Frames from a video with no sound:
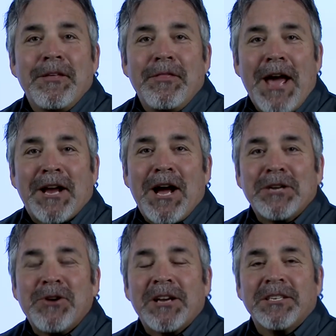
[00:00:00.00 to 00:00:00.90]
That
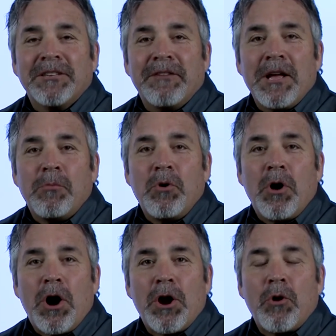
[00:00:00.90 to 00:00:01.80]
contract is
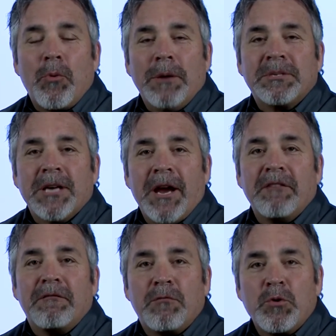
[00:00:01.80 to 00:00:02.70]
available on our
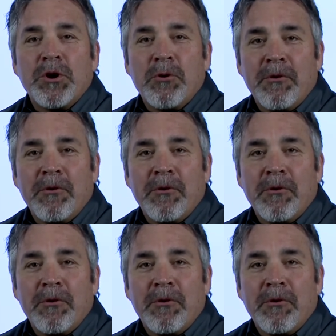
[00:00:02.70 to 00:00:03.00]
website for your